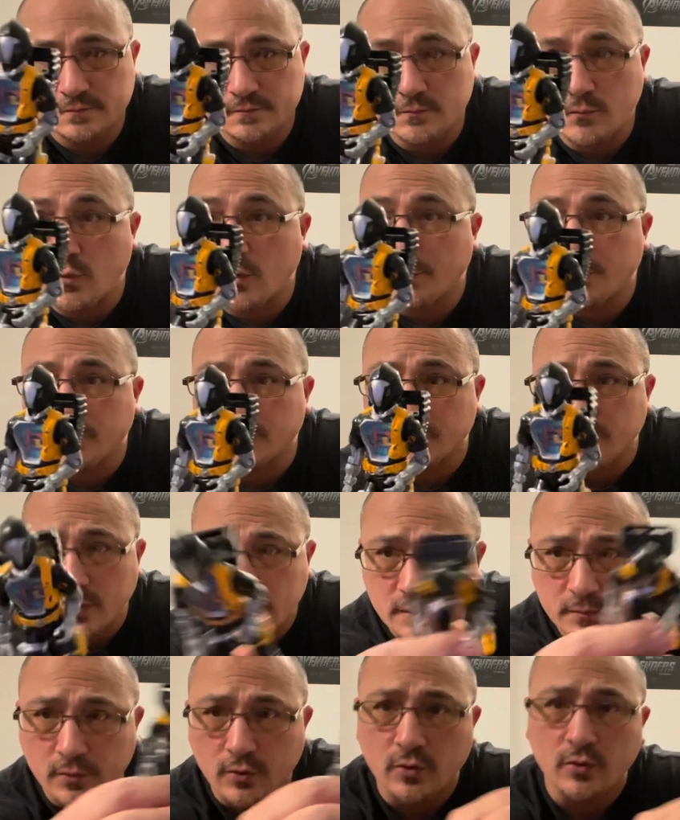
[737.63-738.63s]
more
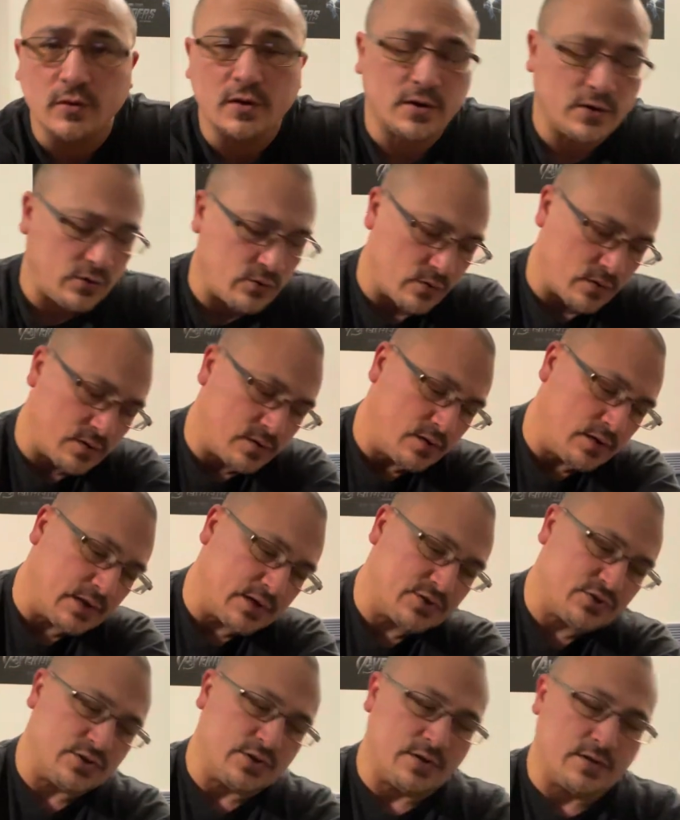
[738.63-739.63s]
presentable in your
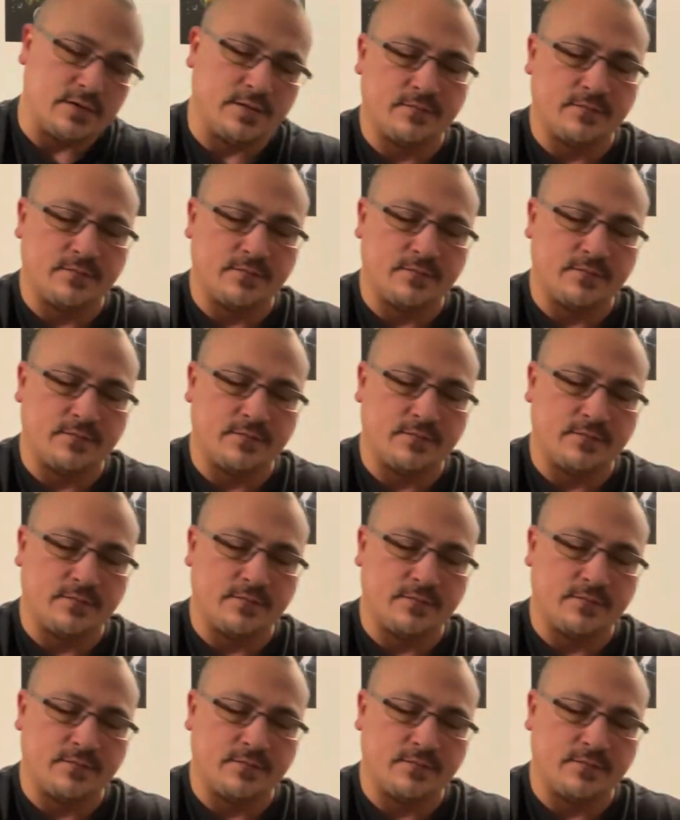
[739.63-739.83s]
collection.